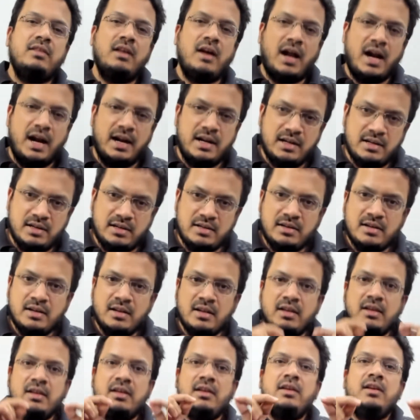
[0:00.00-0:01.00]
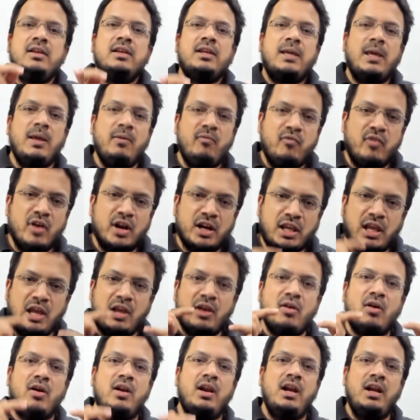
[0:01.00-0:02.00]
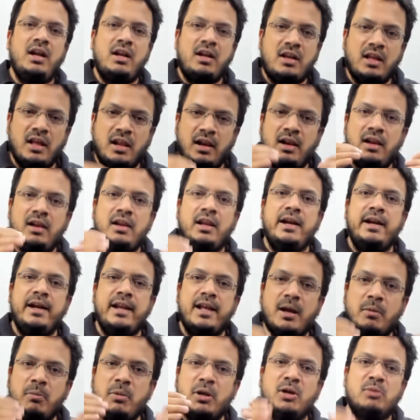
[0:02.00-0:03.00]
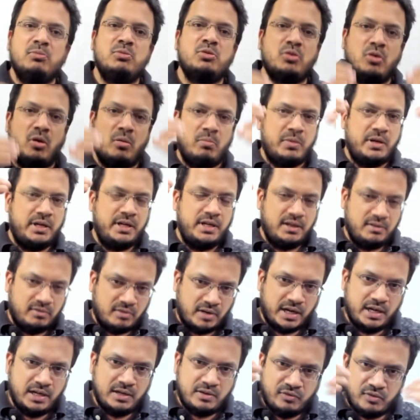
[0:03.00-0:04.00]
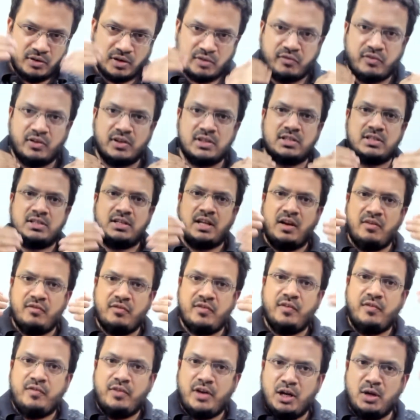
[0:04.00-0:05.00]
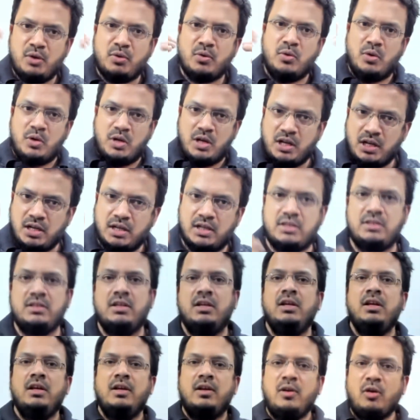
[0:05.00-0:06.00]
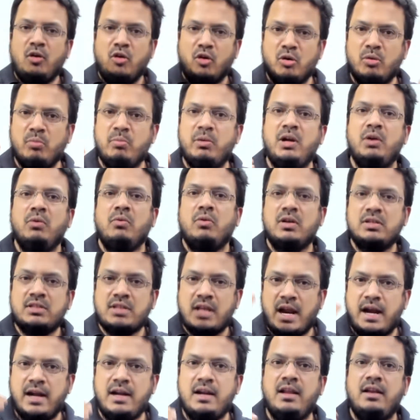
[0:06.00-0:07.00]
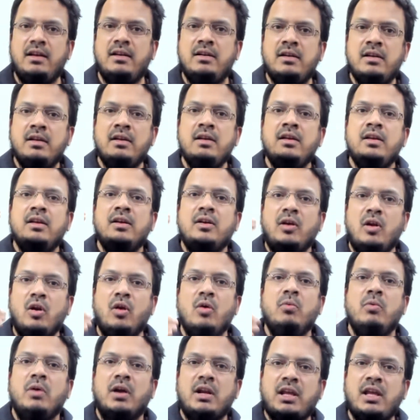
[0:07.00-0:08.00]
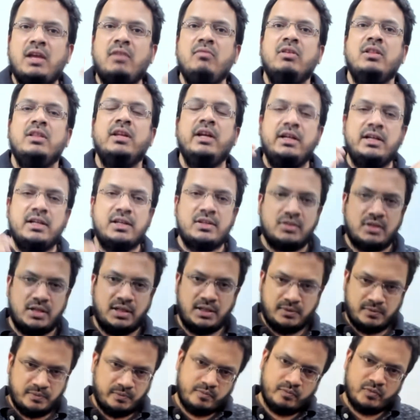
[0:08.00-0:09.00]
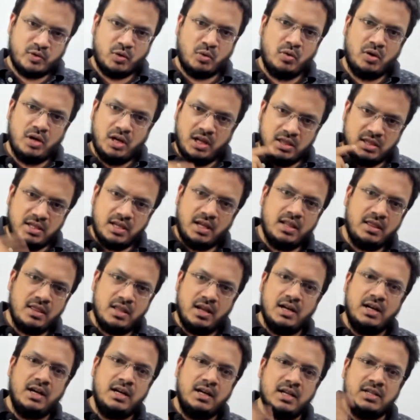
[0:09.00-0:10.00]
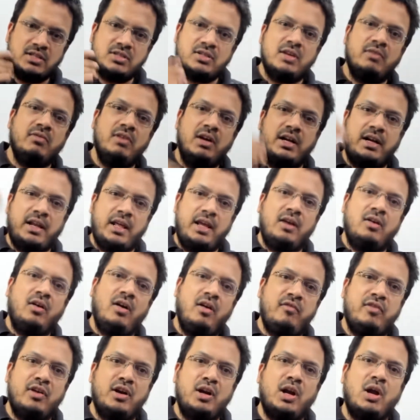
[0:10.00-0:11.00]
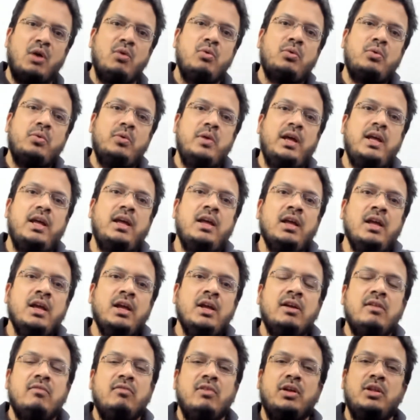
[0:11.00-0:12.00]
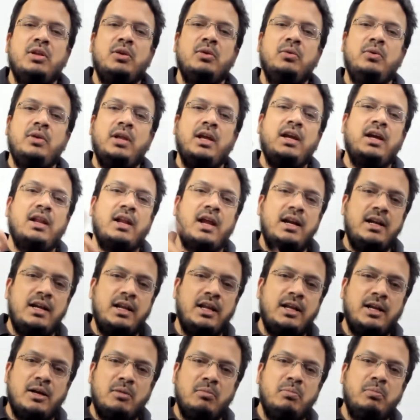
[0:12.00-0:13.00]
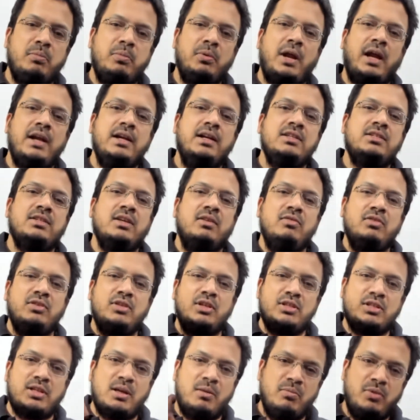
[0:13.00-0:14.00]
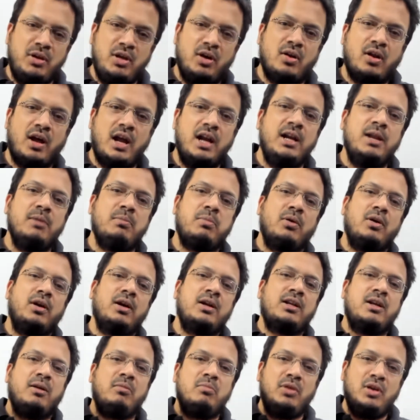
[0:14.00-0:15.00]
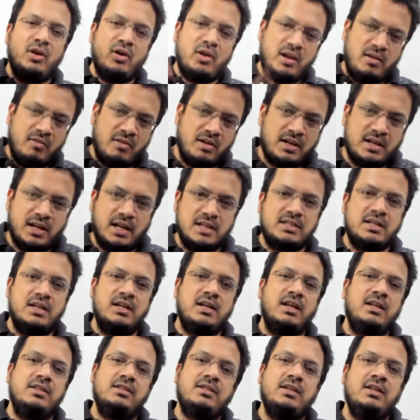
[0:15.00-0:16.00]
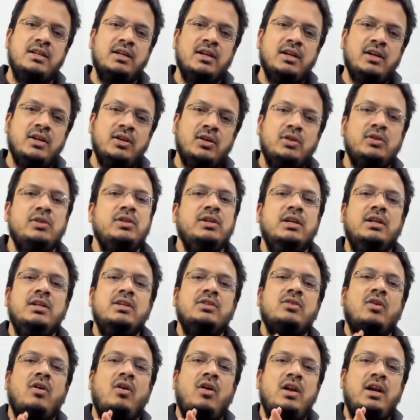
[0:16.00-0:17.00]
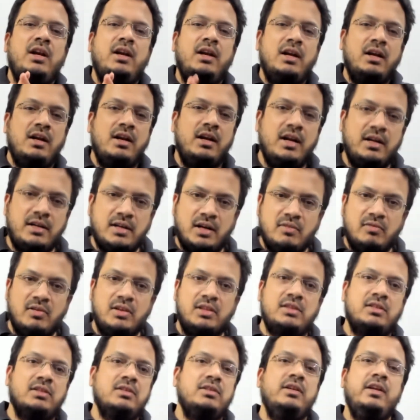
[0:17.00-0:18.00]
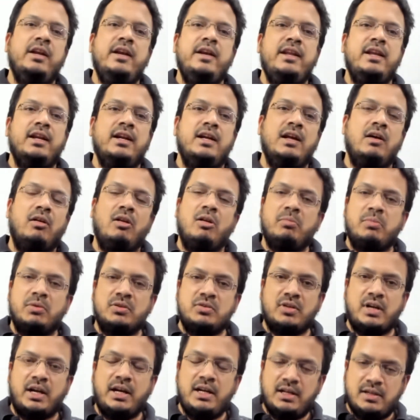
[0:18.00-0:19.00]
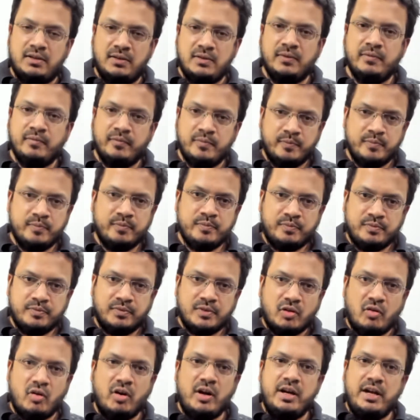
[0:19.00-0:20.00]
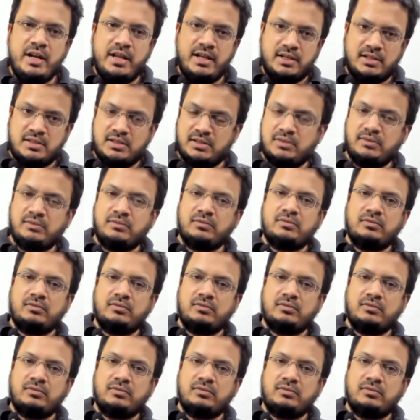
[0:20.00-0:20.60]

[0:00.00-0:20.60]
and keep working on it till India becomes competitive, right? For first 10, 15, 20 years, government was hand in glove working with the industry. Only then that industry will take off. And now today, whether you take an IT services company or IT product company or even consultancy, it is all inundated with Indian developers, right? Or Indians.